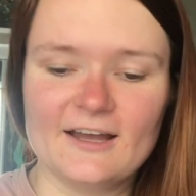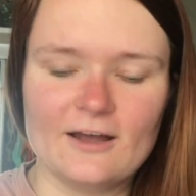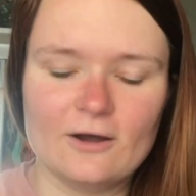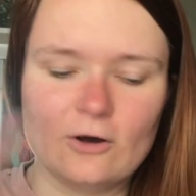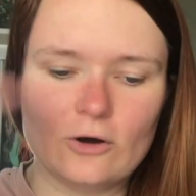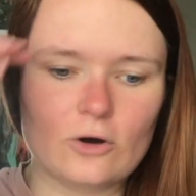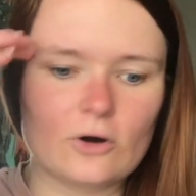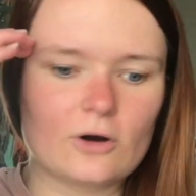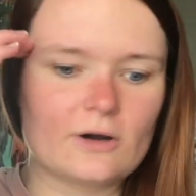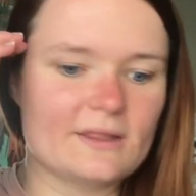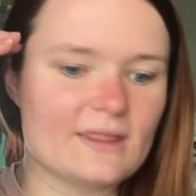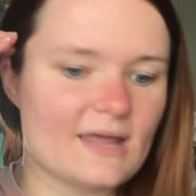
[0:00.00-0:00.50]

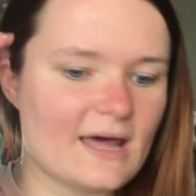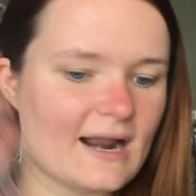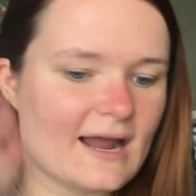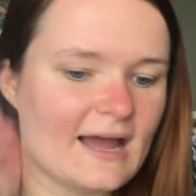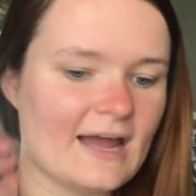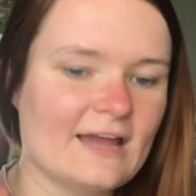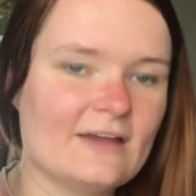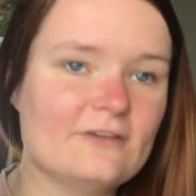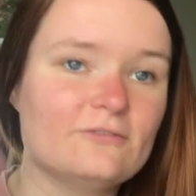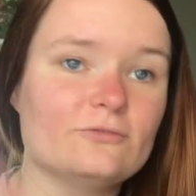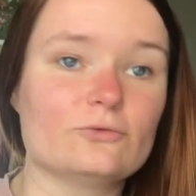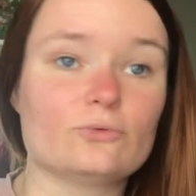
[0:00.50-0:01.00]
or that
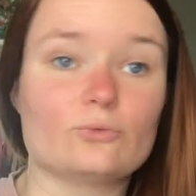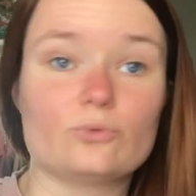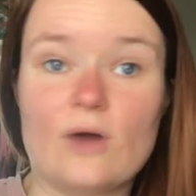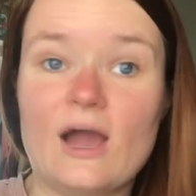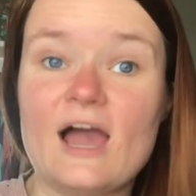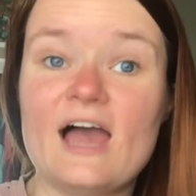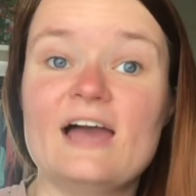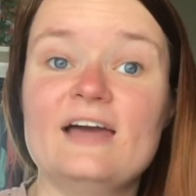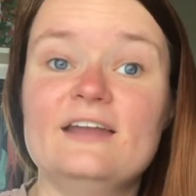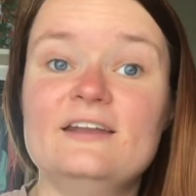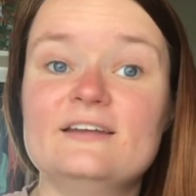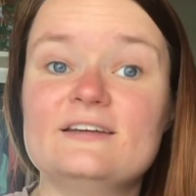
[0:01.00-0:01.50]
I've
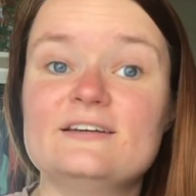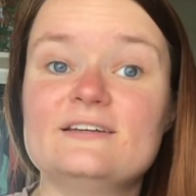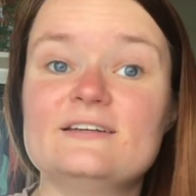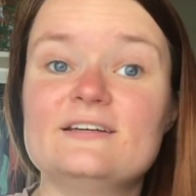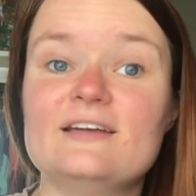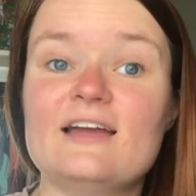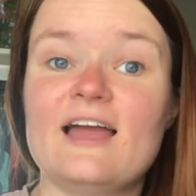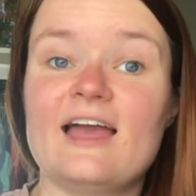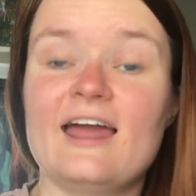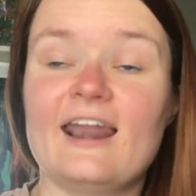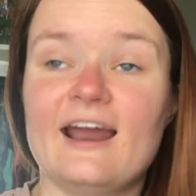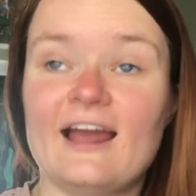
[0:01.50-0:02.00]
read
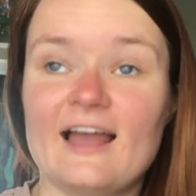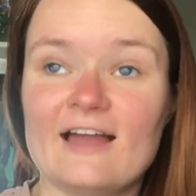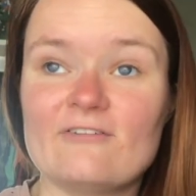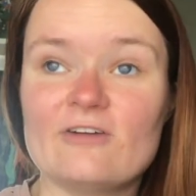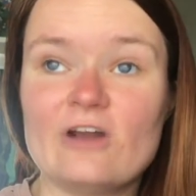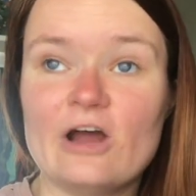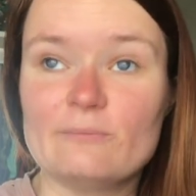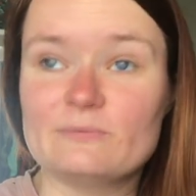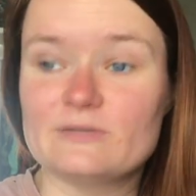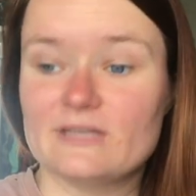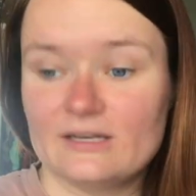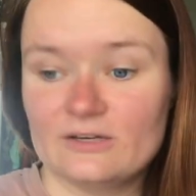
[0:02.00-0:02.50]
and I haven't
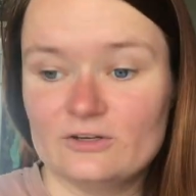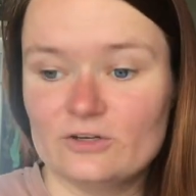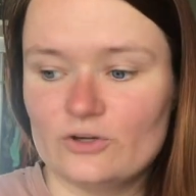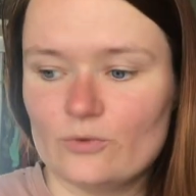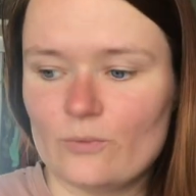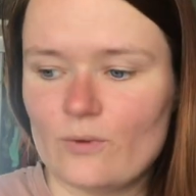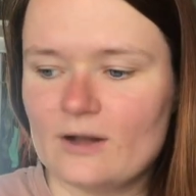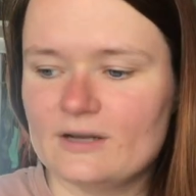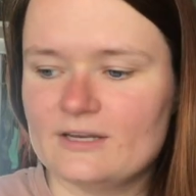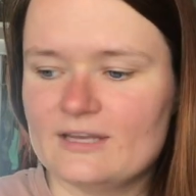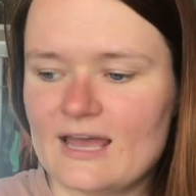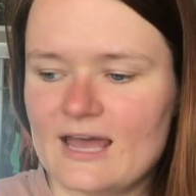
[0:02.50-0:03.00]
updated
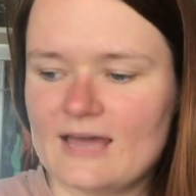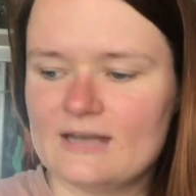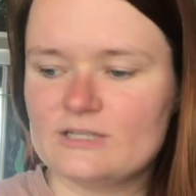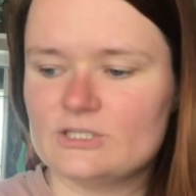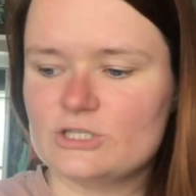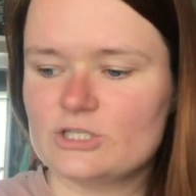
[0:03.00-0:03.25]
you on yet.